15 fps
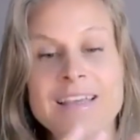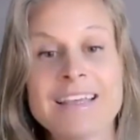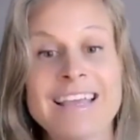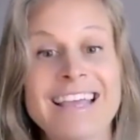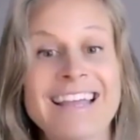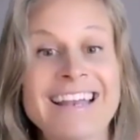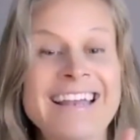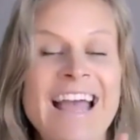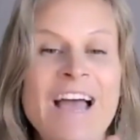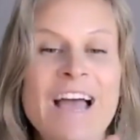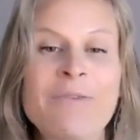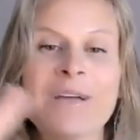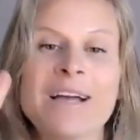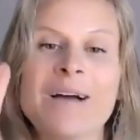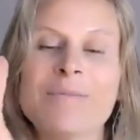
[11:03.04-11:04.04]
And now
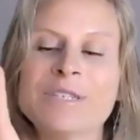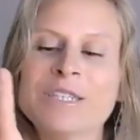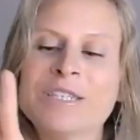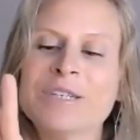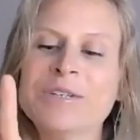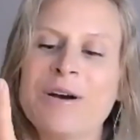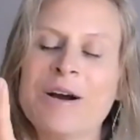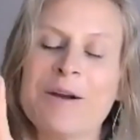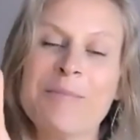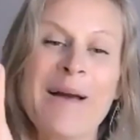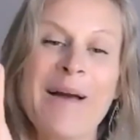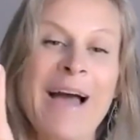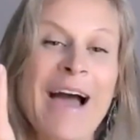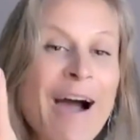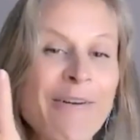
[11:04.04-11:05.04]
we come to our
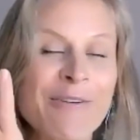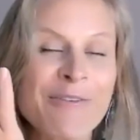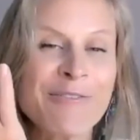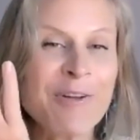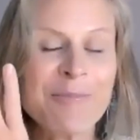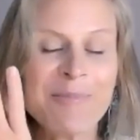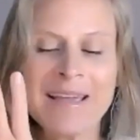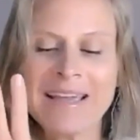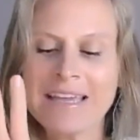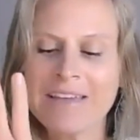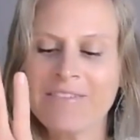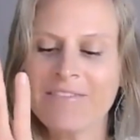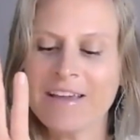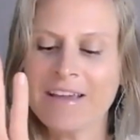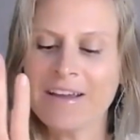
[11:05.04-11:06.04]
powerful pinky
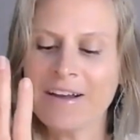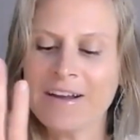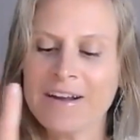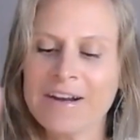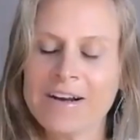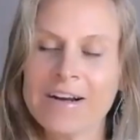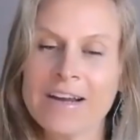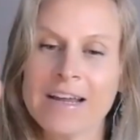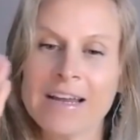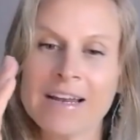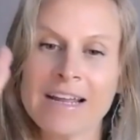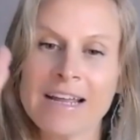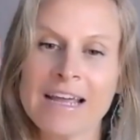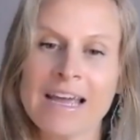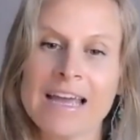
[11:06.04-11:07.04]
finger. And
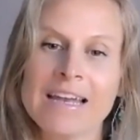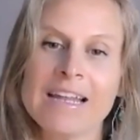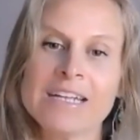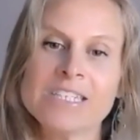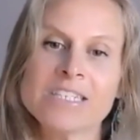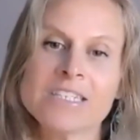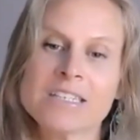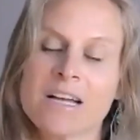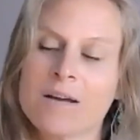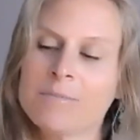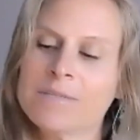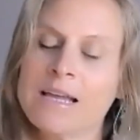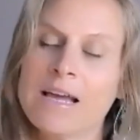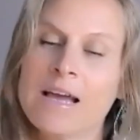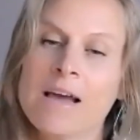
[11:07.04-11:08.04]
again, let's just come
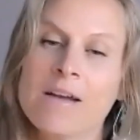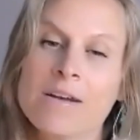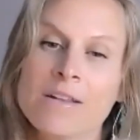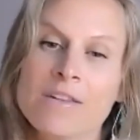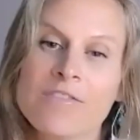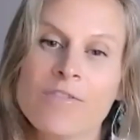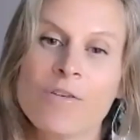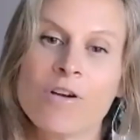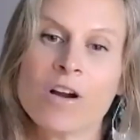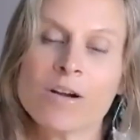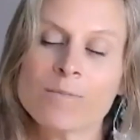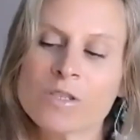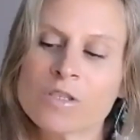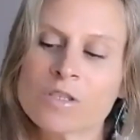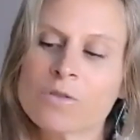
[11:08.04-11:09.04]
down on the
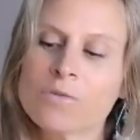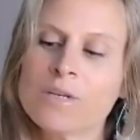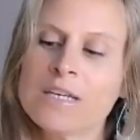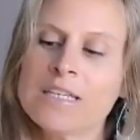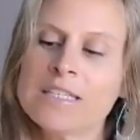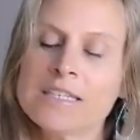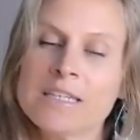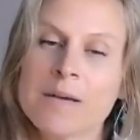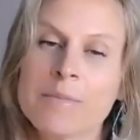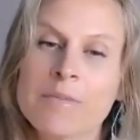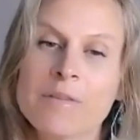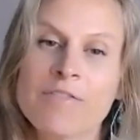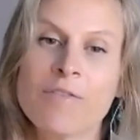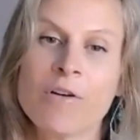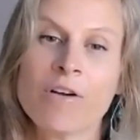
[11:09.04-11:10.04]
forearm, squeezing up the
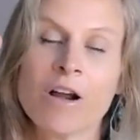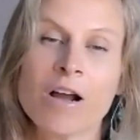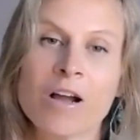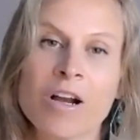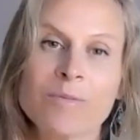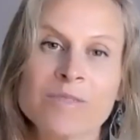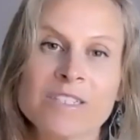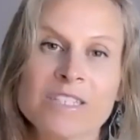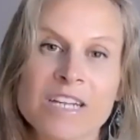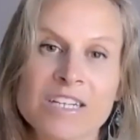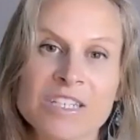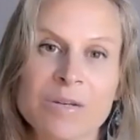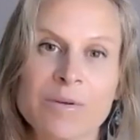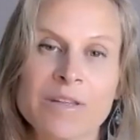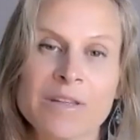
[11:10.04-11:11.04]
forearm,
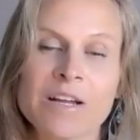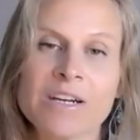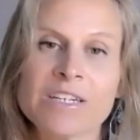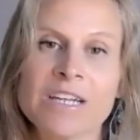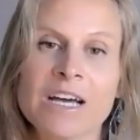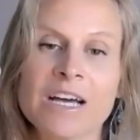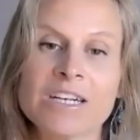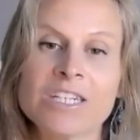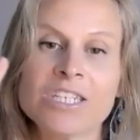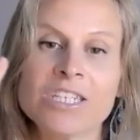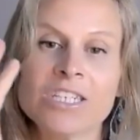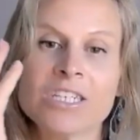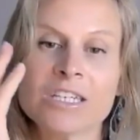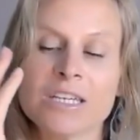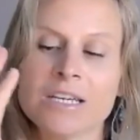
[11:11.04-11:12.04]
gentle with our
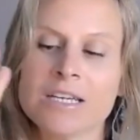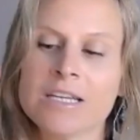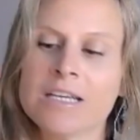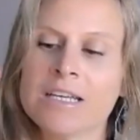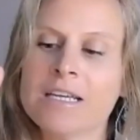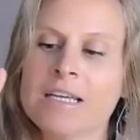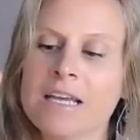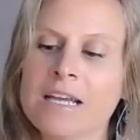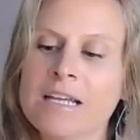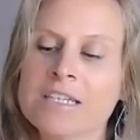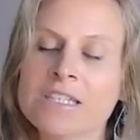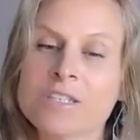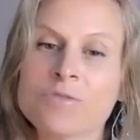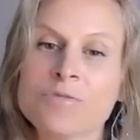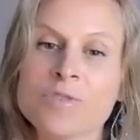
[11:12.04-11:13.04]
touch. And
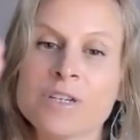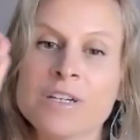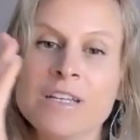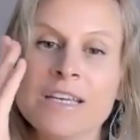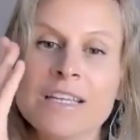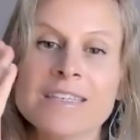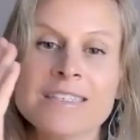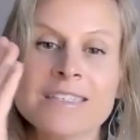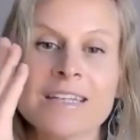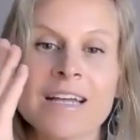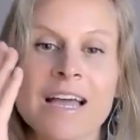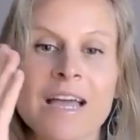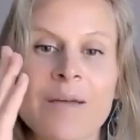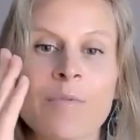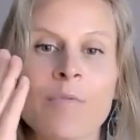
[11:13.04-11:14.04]
just really this
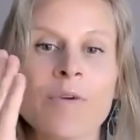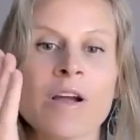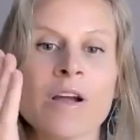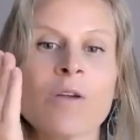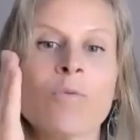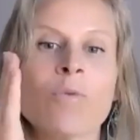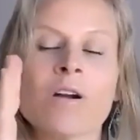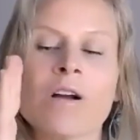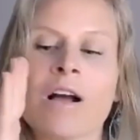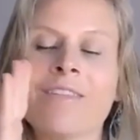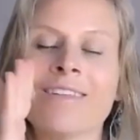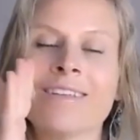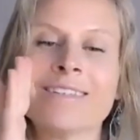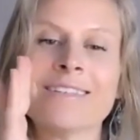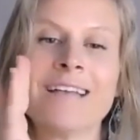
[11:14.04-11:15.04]
time, we're going to work on
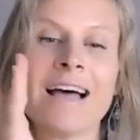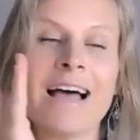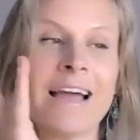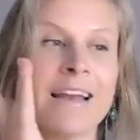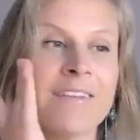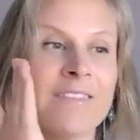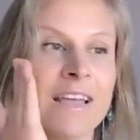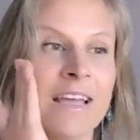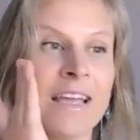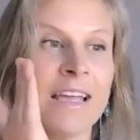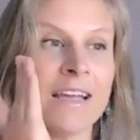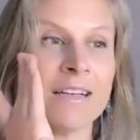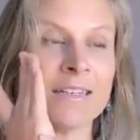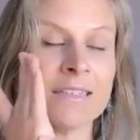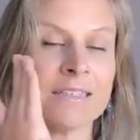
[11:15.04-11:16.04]
the side of the
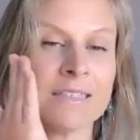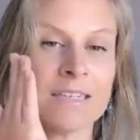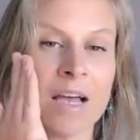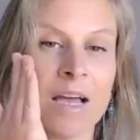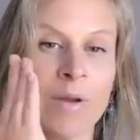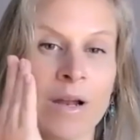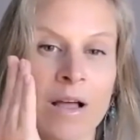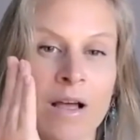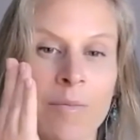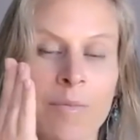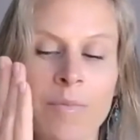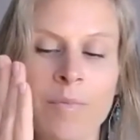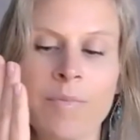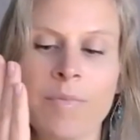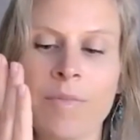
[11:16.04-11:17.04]
hand, coming
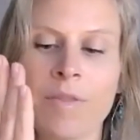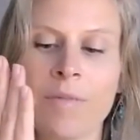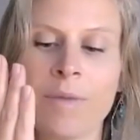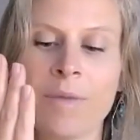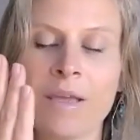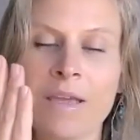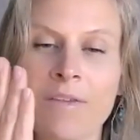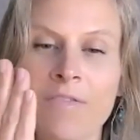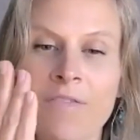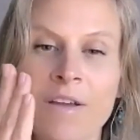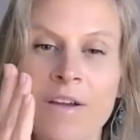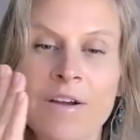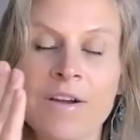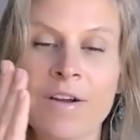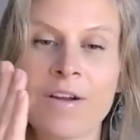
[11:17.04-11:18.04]
up, pinky
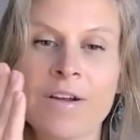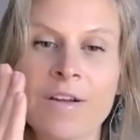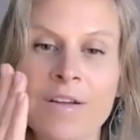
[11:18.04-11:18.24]
finger.